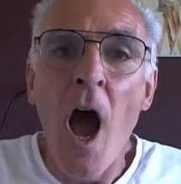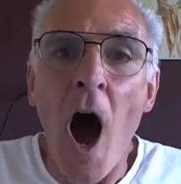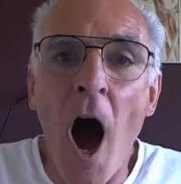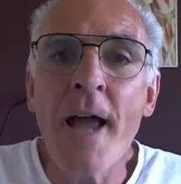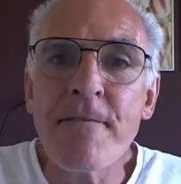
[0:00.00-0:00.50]

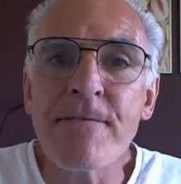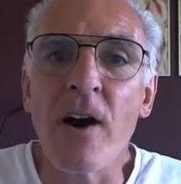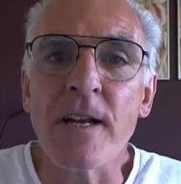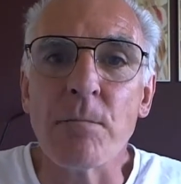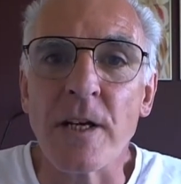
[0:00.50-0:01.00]
I
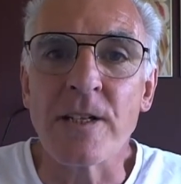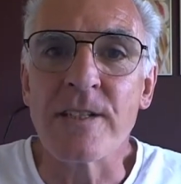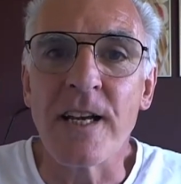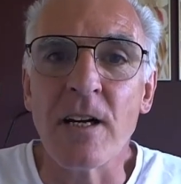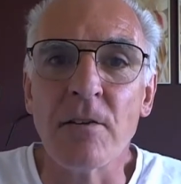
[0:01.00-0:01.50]
find
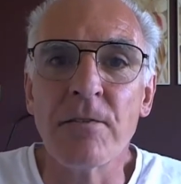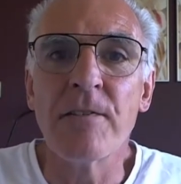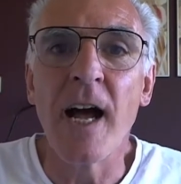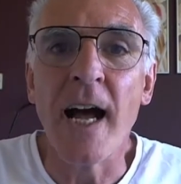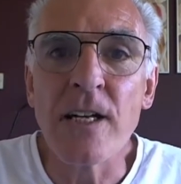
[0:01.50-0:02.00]
myself
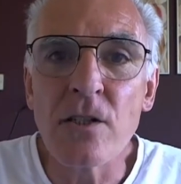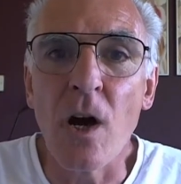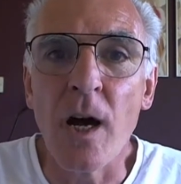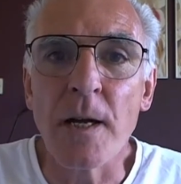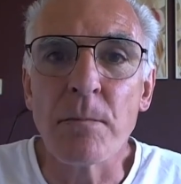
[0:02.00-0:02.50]
at
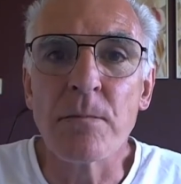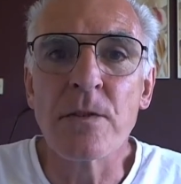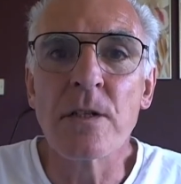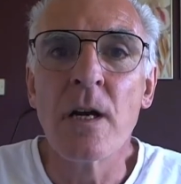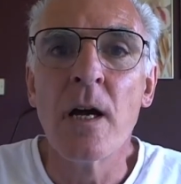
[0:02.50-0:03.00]

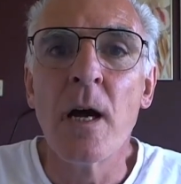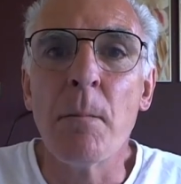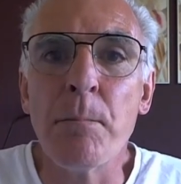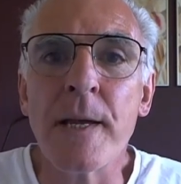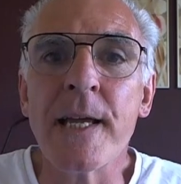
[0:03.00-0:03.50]
times
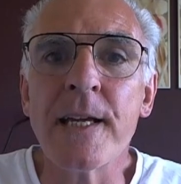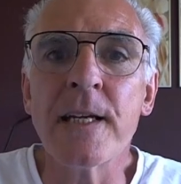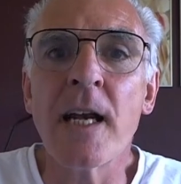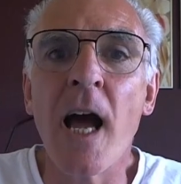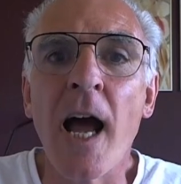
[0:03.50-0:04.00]

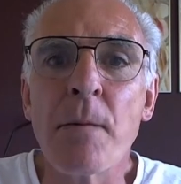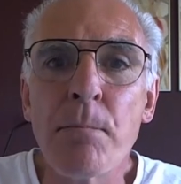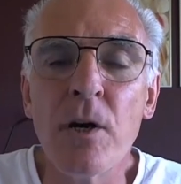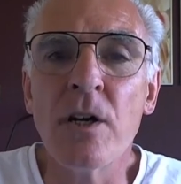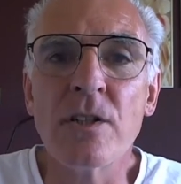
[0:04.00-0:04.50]
being a
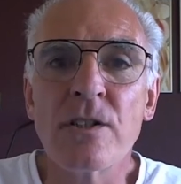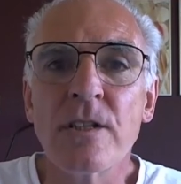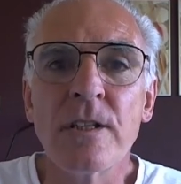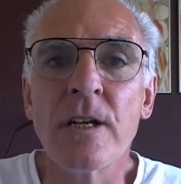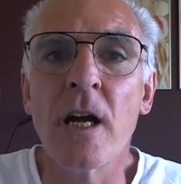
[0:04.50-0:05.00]

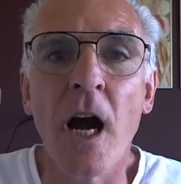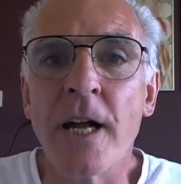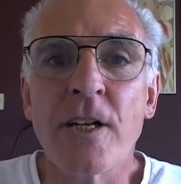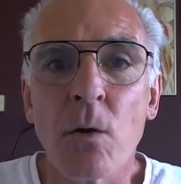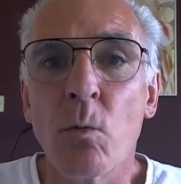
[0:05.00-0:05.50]
person I
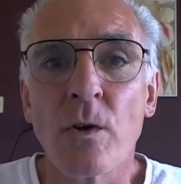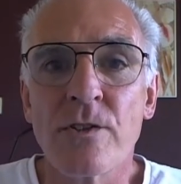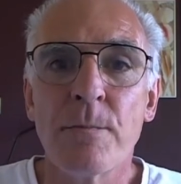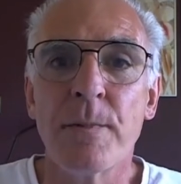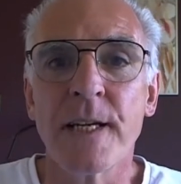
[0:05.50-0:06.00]
don't want
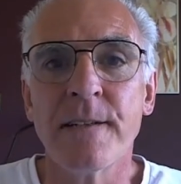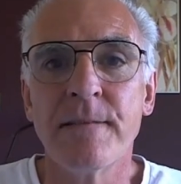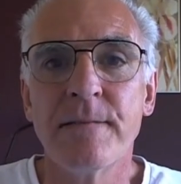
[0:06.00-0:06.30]
to be.